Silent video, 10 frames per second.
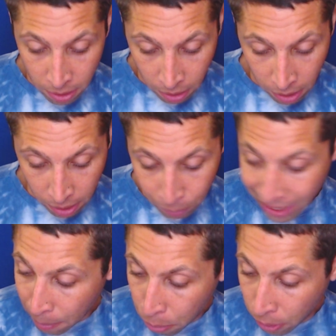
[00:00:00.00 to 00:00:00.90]
Uh, we
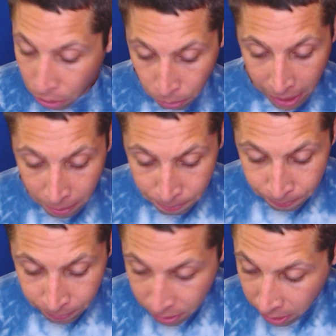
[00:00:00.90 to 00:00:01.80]
get zero point three.
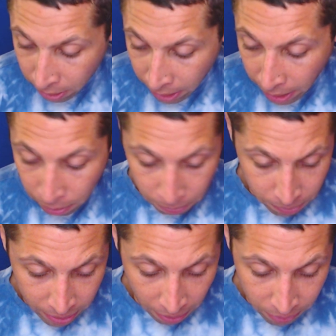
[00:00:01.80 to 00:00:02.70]
So here you go.
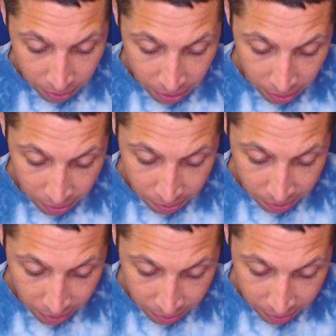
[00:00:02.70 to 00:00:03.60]
seventeen
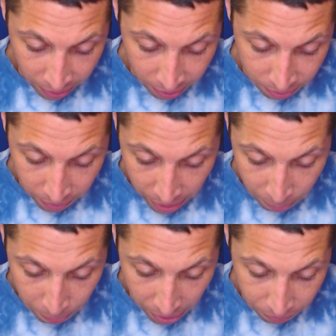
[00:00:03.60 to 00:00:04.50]
sixty
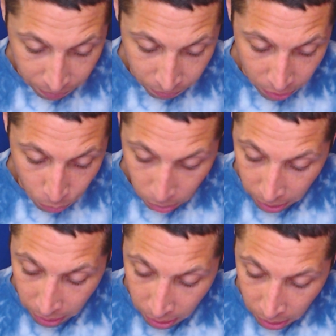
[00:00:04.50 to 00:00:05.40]
divided by
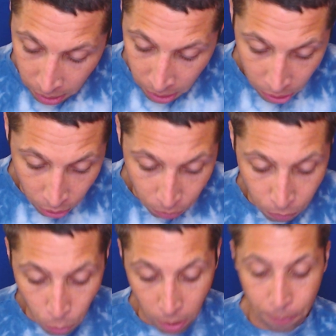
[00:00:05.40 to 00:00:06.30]
fifty-one oh
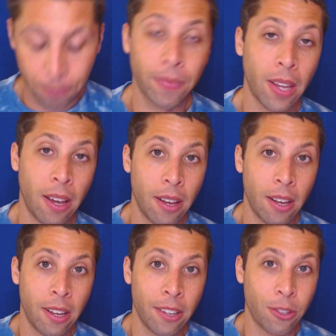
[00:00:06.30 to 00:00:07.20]
four.
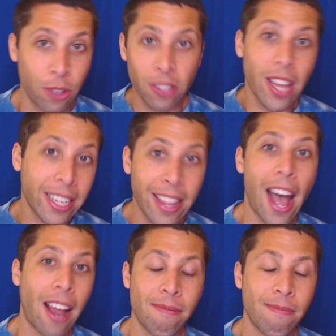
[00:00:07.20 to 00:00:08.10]
So just like
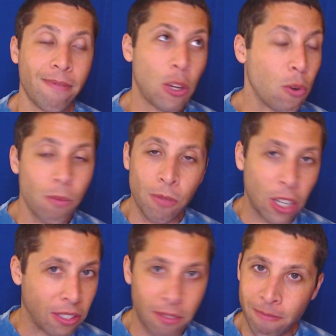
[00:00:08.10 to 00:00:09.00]
that, you
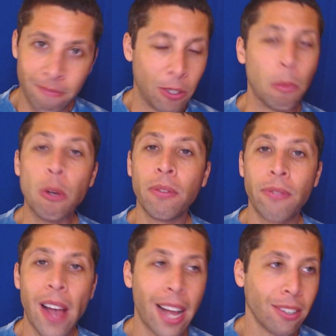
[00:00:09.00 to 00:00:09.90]
just... You're moving
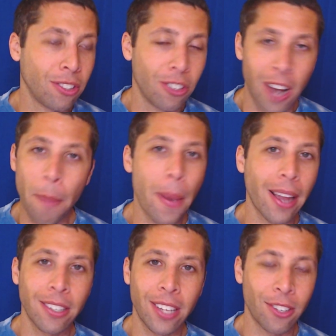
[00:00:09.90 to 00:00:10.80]
fast, you're not paying
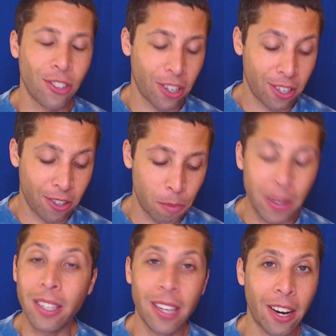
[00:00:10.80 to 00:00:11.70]
attention, you're
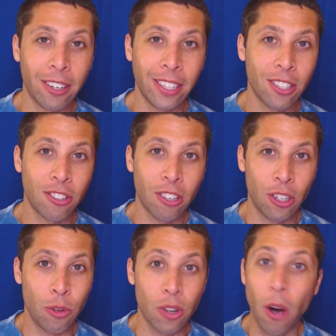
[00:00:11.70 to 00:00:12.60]
being careless,
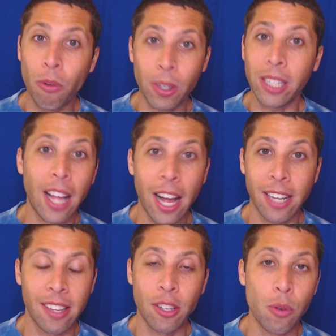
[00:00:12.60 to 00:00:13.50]
you don't
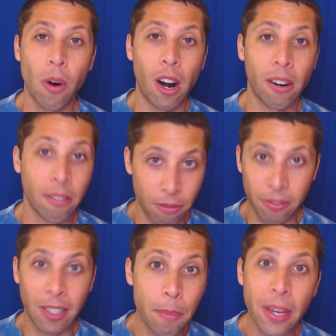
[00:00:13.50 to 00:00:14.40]
realize that you are
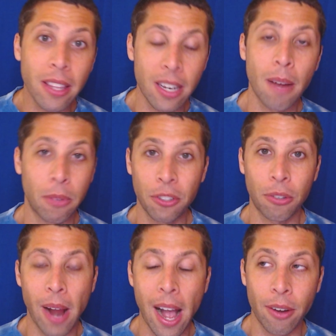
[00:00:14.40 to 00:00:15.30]
flipping the numbers
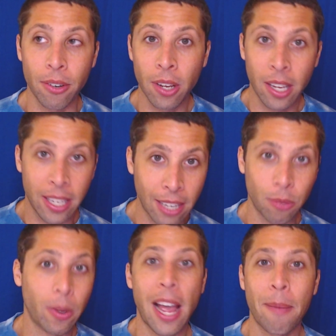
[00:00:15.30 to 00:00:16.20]
around. Guess
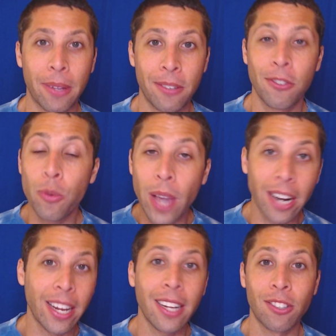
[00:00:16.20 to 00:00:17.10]
what happens? You get
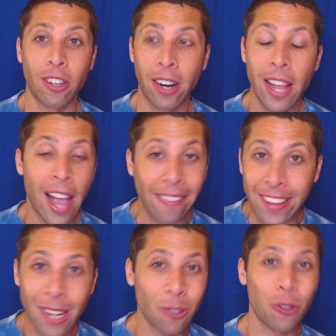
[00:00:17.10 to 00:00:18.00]
an answer, and the
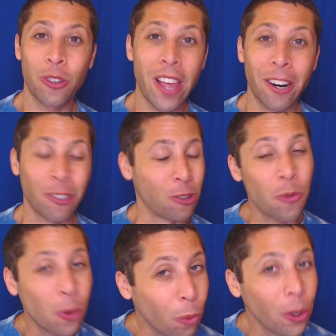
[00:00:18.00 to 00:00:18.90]
answer's there, so you
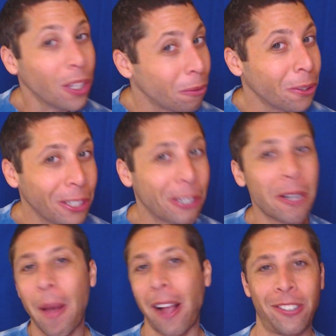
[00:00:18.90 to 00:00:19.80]
feel really, really good
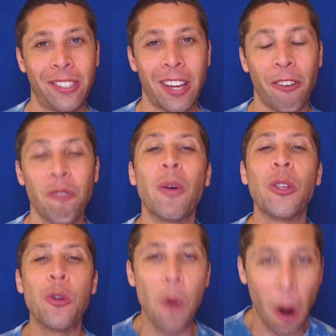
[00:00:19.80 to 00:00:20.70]
about yourself, but
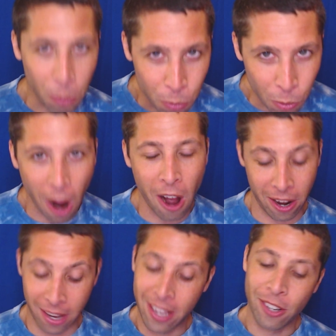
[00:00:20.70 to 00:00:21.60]
you are
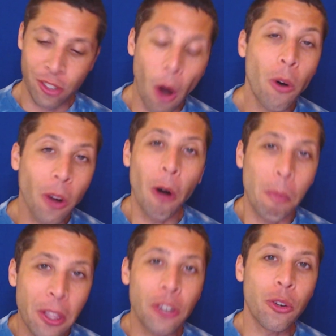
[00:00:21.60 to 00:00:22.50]
wrong. Don't
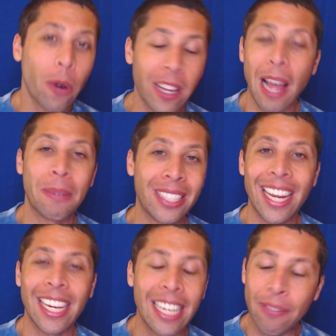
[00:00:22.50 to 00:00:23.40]
open the door to that
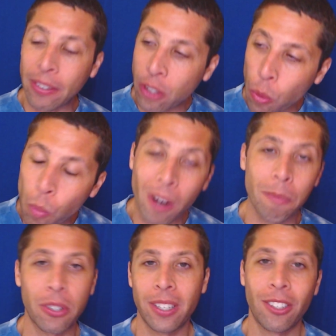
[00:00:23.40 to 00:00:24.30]
mistake, even if it's a one
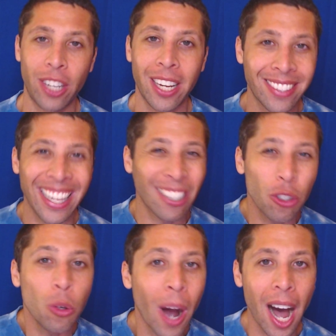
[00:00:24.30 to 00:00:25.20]
percent chance. That's
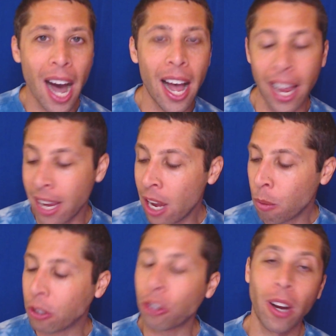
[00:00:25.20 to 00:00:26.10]
too high
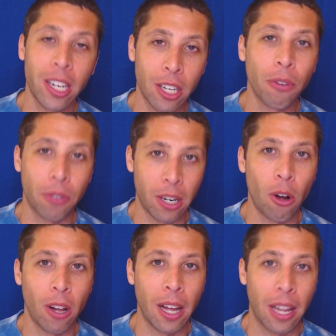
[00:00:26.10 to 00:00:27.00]
when you're trying to go for an,
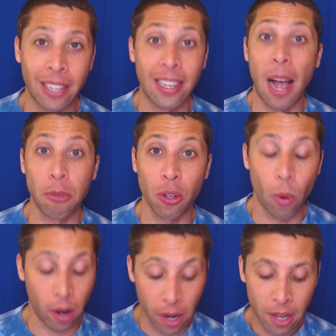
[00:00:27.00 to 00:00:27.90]
a top
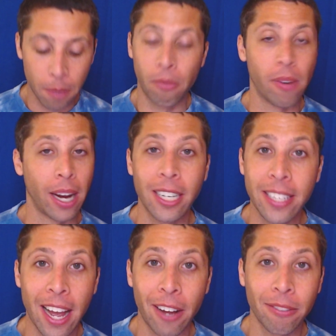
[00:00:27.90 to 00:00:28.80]
score. Write it
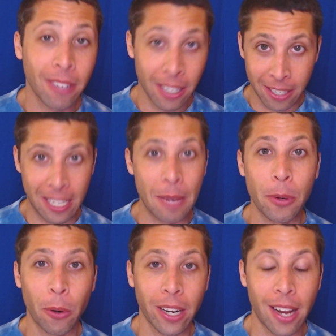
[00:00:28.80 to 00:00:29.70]
down, keep it
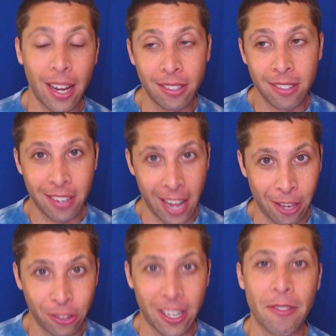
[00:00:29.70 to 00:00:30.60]
organized, and
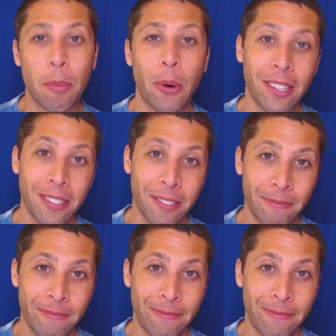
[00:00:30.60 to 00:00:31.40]
you'll save the points.